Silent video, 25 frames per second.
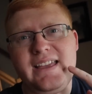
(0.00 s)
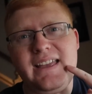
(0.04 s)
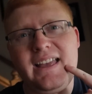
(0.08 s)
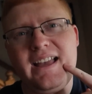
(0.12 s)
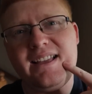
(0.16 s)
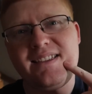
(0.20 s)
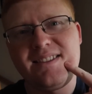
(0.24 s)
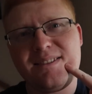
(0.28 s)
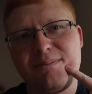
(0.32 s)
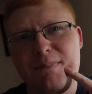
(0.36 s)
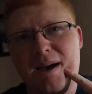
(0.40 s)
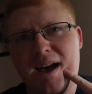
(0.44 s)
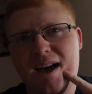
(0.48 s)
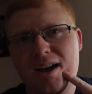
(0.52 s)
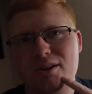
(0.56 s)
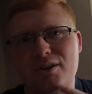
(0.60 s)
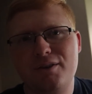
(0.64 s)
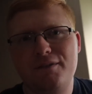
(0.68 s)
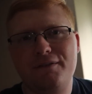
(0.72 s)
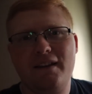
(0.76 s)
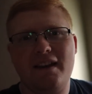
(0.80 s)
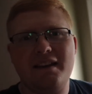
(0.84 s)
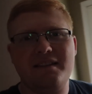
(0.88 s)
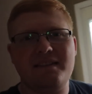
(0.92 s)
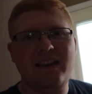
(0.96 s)
You got a smile on
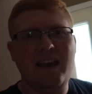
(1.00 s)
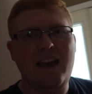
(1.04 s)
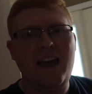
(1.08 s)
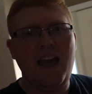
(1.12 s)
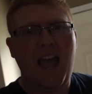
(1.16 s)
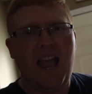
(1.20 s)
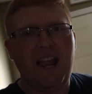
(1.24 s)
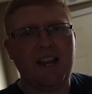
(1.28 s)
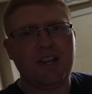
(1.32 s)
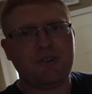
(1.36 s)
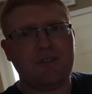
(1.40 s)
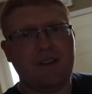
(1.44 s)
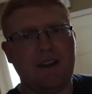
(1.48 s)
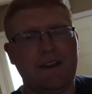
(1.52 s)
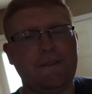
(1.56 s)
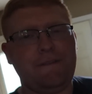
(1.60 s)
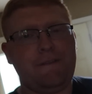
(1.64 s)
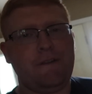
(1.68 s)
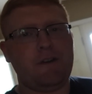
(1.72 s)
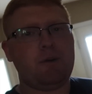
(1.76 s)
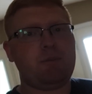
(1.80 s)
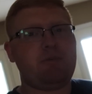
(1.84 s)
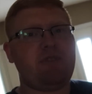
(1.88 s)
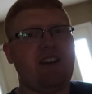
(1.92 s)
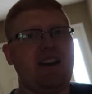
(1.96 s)
your face and you're ready
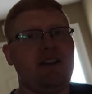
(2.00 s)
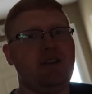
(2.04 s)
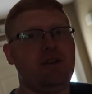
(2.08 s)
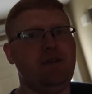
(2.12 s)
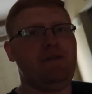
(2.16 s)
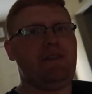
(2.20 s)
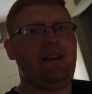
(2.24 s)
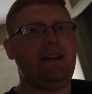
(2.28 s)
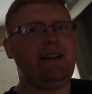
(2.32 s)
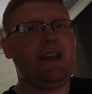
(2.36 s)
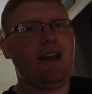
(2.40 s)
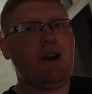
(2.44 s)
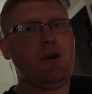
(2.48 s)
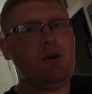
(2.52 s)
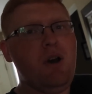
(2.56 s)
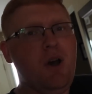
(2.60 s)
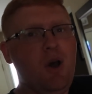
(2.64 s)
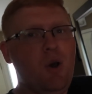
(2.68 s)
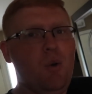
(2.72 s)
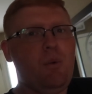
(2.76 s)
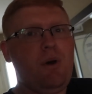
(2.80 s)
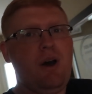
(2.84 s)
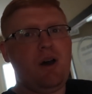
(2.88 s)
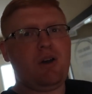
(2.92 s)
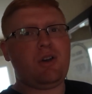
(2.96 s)
for a brand new video.
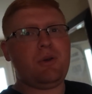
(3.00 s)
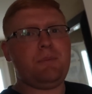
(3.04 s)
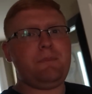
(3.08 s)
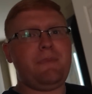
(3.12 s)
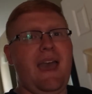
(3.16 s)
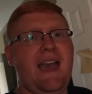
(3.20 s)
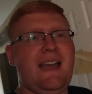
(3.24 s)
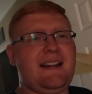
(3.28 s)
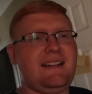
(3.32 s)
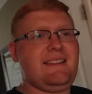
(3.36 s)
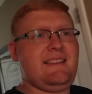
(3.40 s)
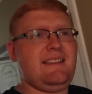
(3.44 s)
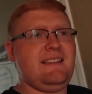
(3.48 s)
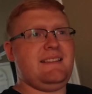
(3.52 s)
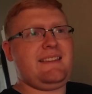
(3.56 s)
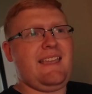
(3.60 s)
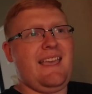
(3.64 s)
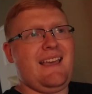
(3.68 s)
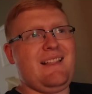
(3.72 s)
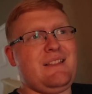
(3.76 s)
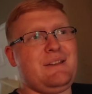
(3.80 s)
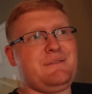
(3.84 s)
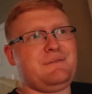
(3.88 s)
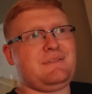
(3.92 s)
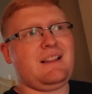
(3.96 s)
Welcome back to the
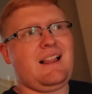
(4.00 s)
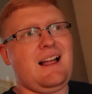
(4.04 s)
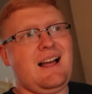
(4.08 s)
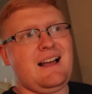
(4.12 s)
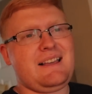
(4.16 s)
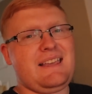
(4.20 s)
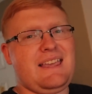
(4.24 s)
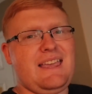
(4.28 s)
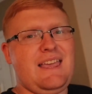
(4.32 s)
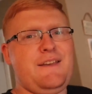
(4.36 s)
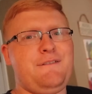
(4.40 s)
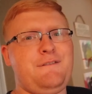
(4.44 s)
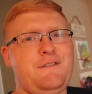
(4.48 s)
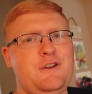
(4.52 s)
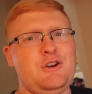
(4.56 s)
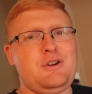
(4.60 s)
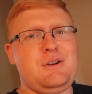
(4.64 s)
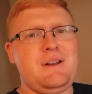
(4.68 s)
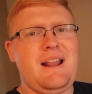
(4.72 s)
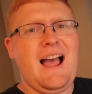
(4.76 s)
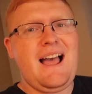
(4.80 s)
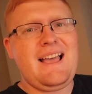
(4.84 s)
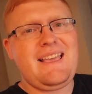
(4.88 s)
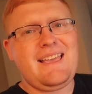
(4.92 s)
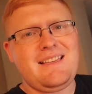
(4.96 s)
daily vlog. If you're
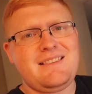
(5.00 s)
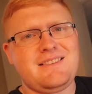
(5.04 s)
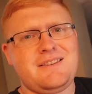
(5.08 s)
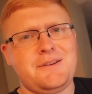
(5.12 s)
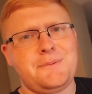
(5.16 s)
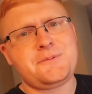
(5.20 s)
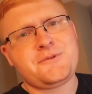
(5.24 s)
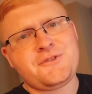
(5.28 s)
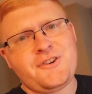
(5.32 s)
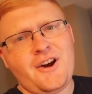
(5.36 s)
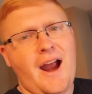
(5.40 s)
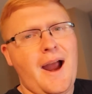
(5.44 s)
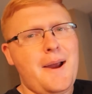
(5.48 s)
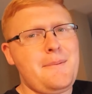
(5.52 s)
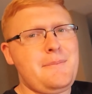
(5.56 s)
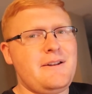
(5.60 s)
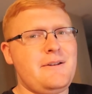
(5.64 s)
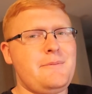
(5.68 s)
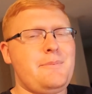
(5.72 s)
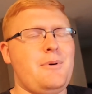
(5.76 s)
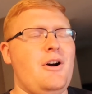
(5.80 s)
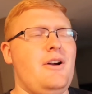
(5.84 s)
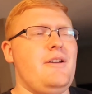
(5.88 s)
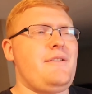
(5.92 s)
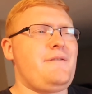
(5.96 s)
not yet subscribed
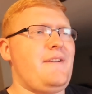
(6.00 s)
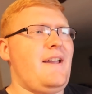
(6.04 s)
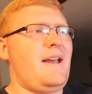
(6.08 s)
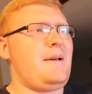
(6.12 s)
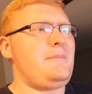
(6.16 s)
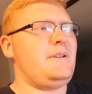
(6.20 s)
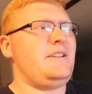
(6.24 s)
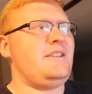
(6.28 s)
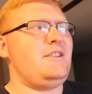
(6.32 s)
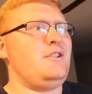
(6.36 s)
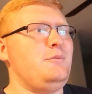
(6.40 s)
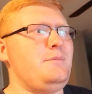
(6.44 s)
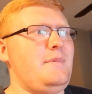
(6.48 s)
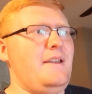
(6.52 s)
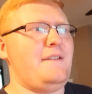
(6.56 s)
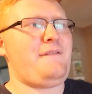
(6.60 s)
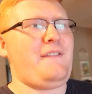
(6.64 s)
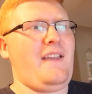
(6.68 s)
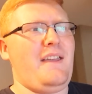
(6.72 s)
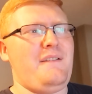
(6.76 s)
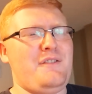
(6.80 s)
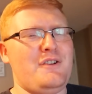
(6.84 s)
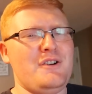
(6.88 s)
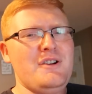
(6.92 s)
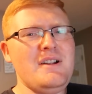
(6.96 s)
and part of the family, do me a
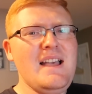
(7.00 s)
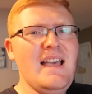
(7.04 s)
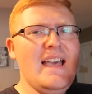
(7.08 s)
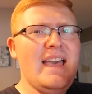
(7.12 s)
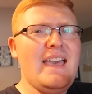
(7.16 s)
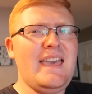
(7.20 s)
favor.